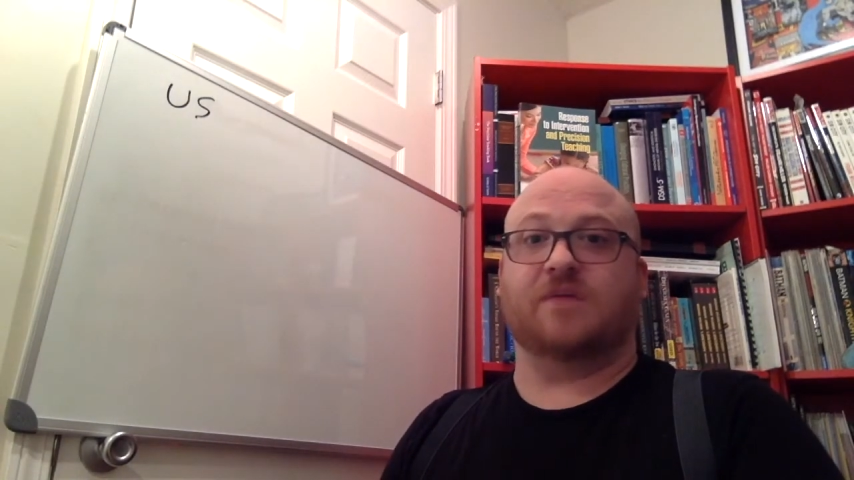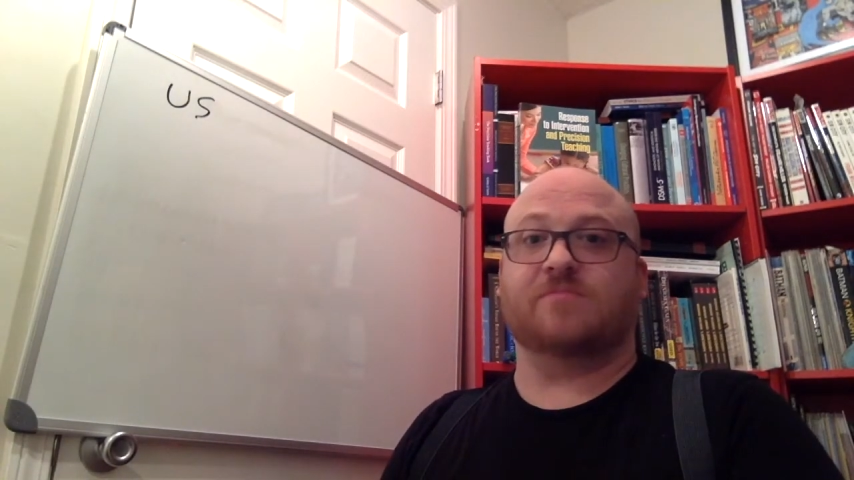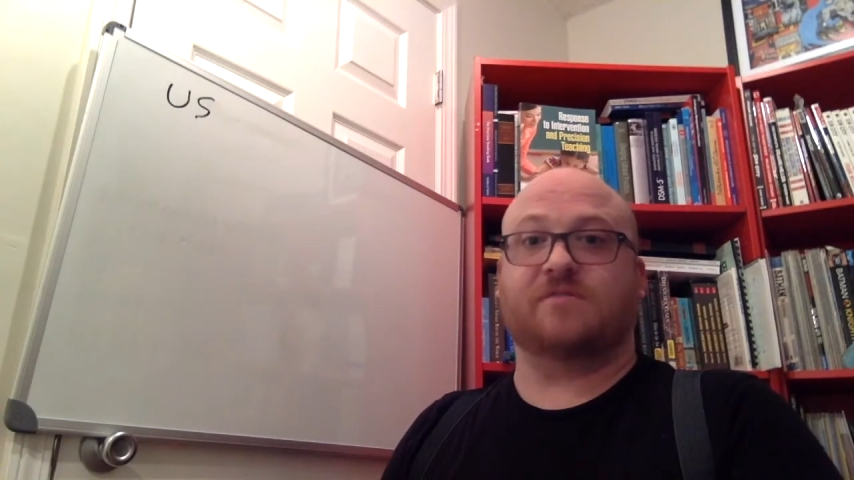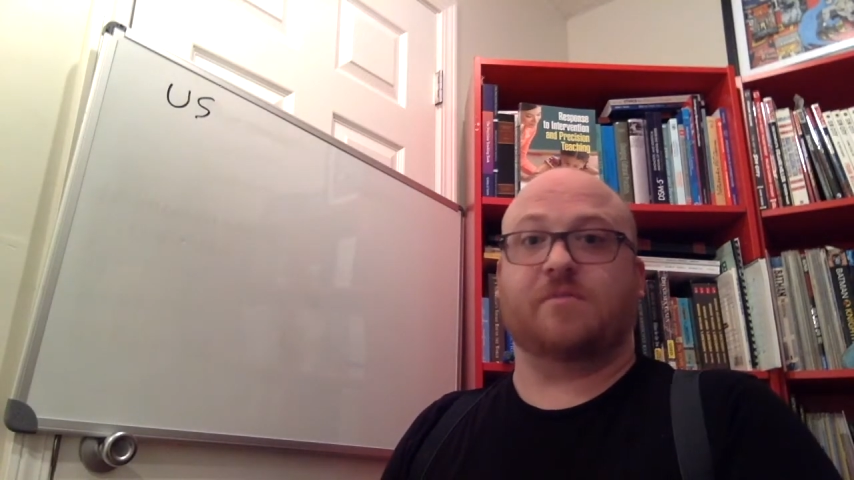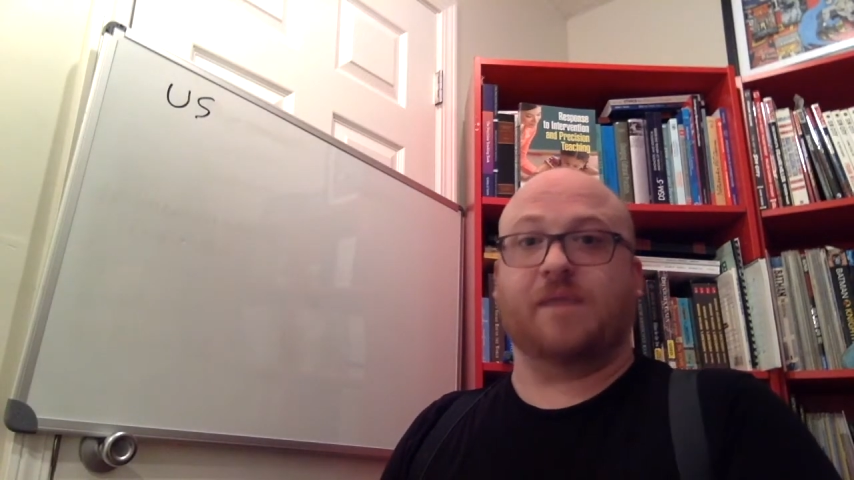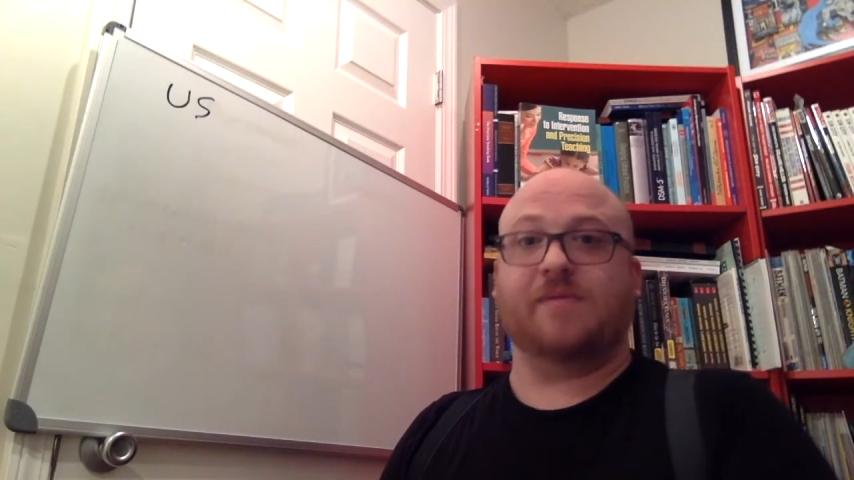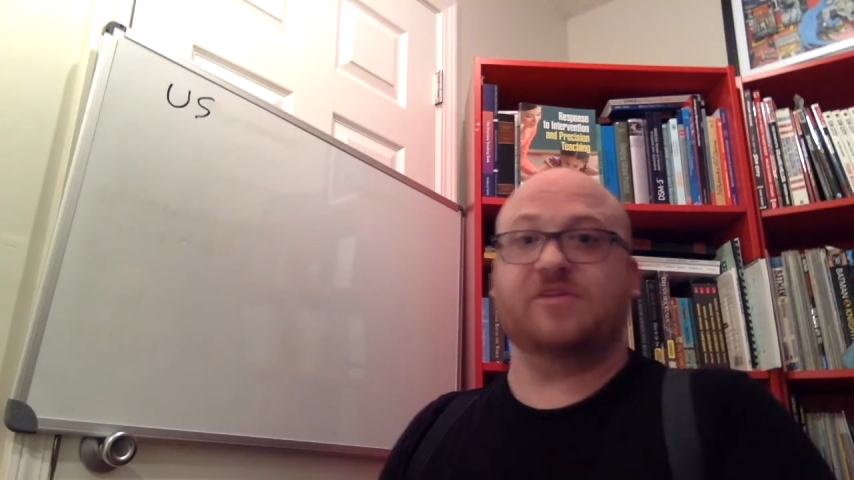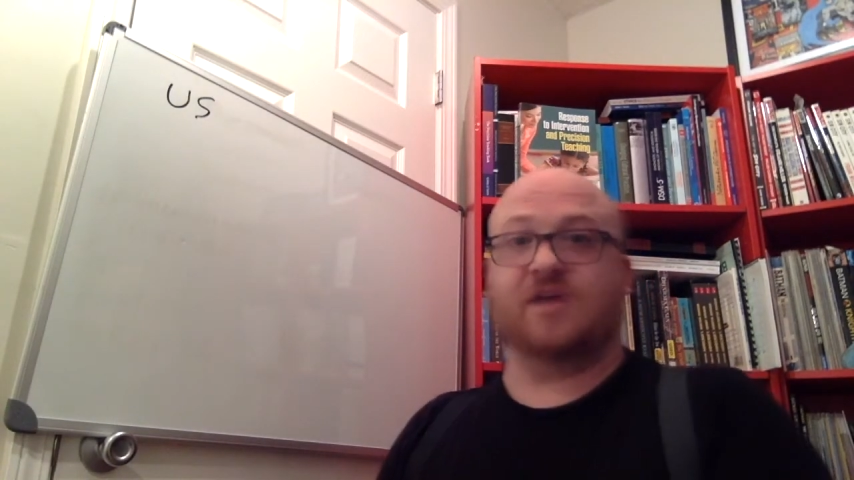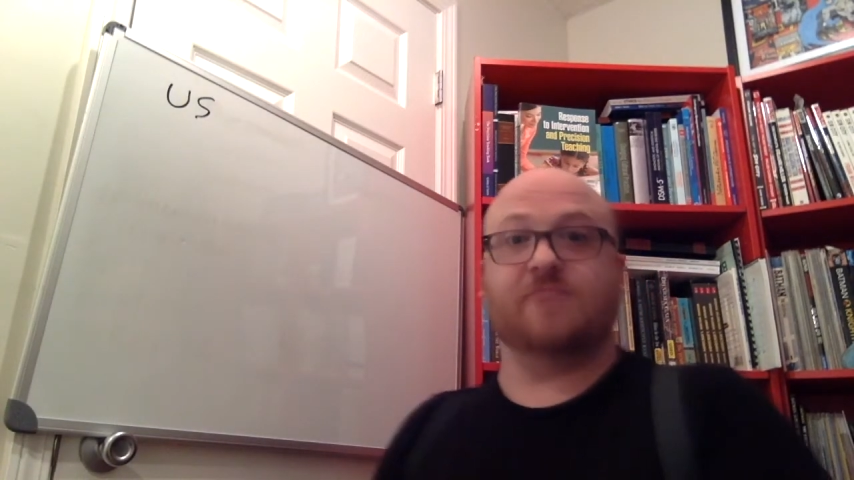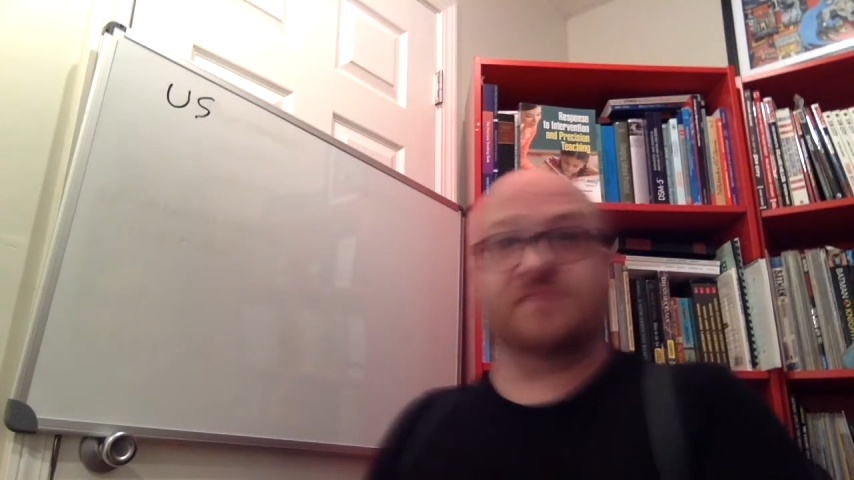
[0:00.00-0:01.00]
If a baby
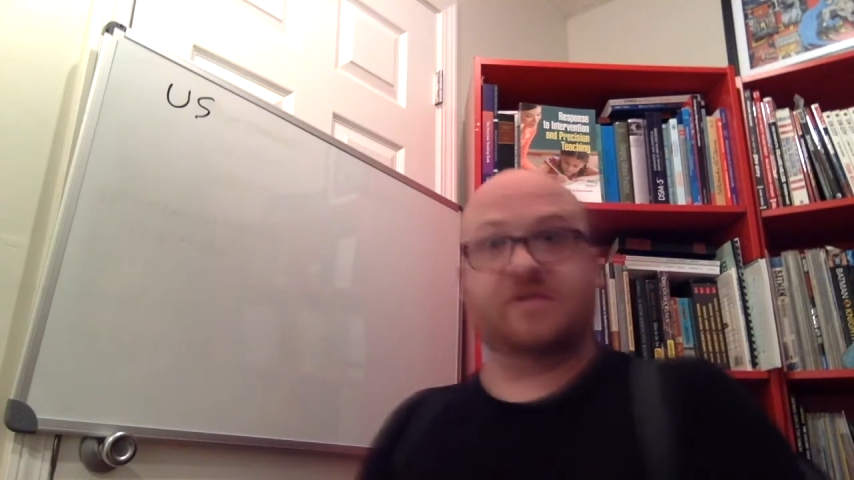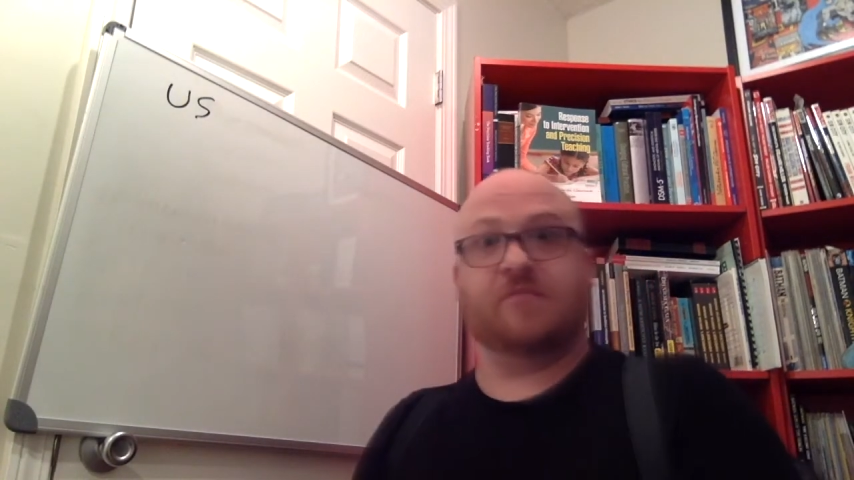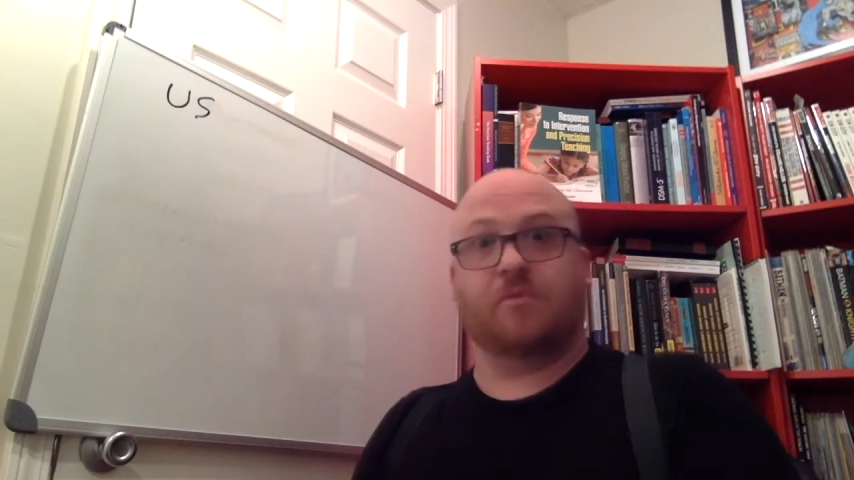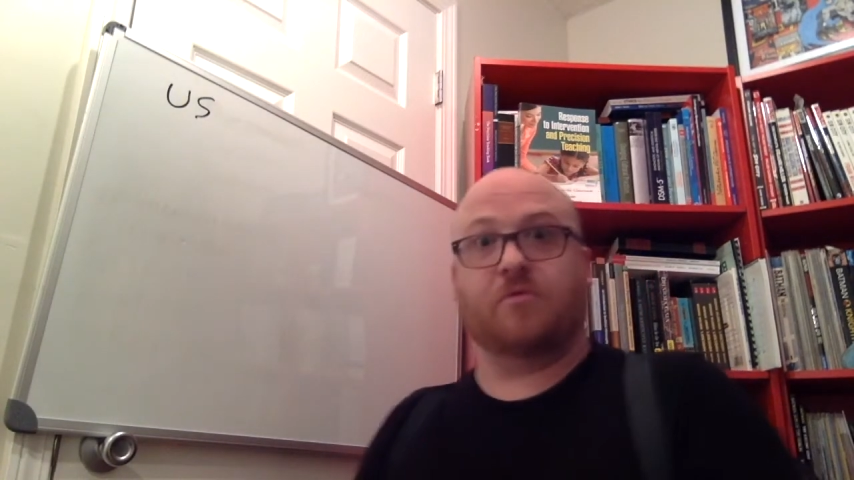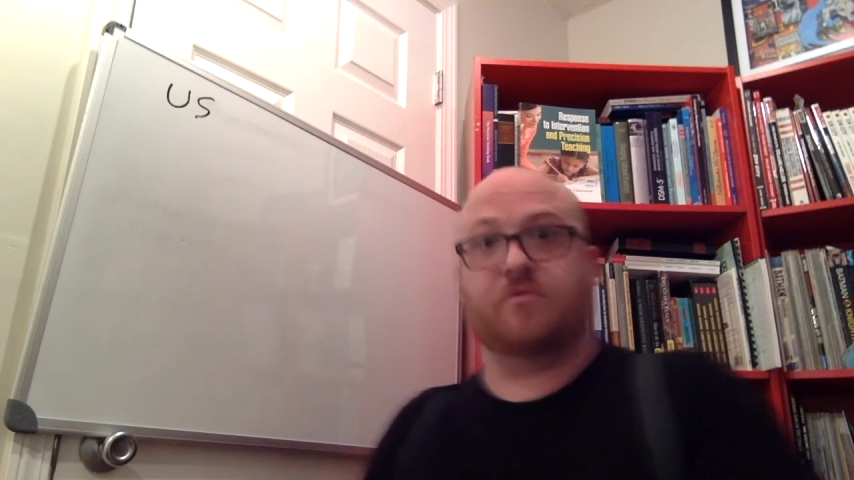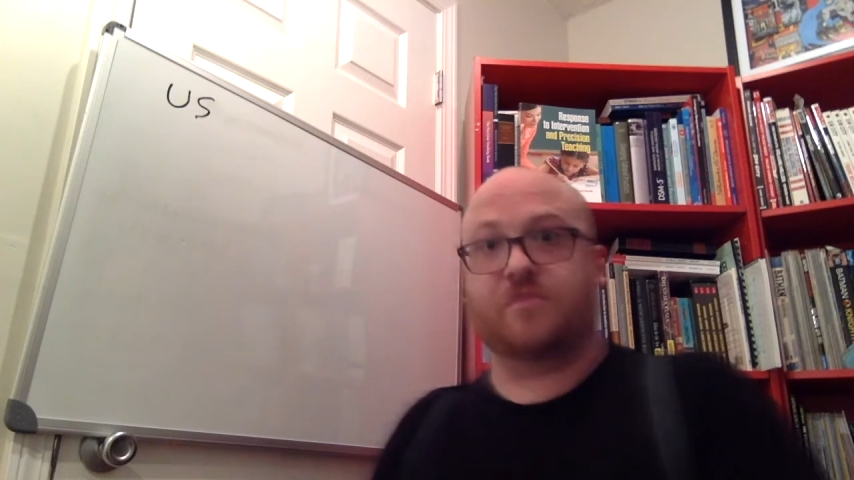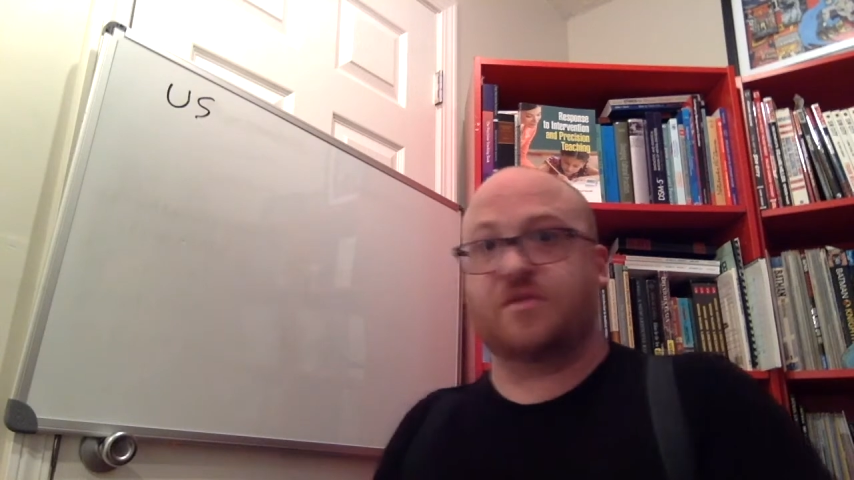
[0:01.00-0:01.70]
jumps, then you're born with it.